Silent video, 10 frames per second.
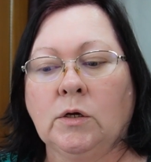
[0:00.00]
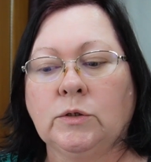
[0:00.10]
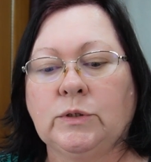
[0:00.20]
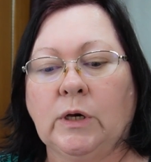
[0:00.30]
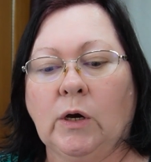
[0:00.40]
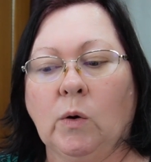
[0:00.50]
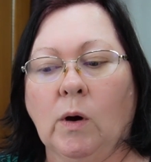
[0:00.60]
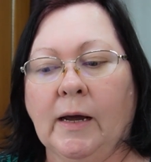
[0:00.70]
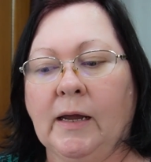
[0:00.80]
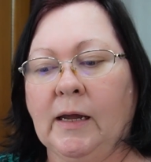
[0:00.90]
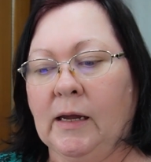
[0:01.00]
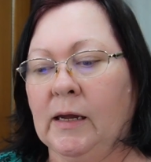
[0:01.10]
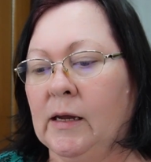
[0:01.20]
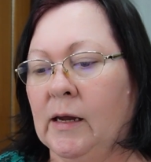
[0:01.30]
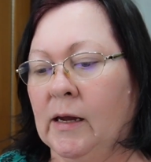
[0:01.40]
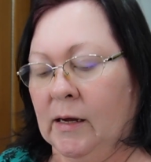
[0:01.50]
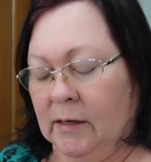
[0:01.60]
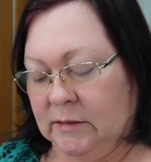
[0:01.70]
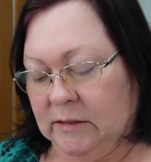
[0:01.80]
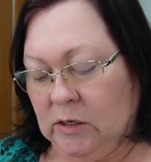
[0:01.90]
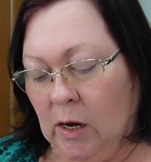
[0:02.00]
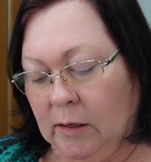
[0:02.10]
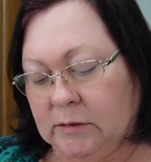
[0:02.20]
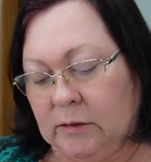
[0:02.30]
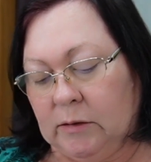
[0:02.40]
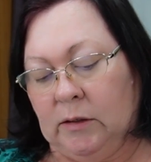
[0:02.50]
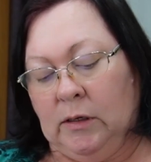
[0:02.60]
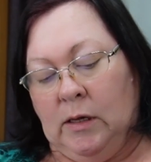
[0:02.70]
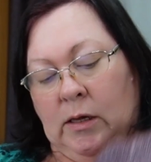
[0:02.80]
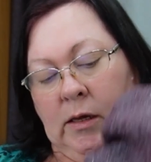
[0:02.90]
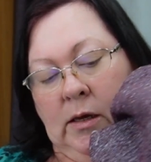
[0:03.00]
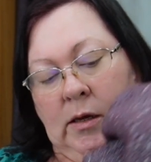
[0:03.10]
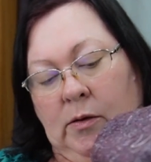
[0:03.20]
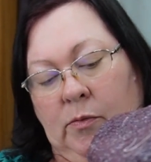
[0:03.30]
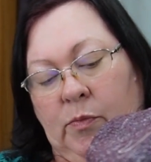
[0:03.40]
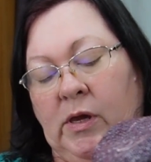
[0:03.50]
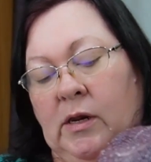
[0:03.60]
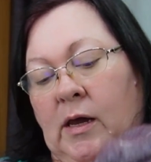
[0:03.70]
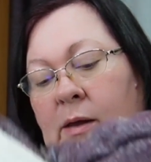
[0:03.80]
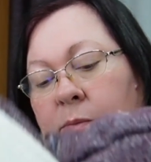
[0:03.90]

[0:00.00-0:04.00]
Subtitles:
So I did not pin, I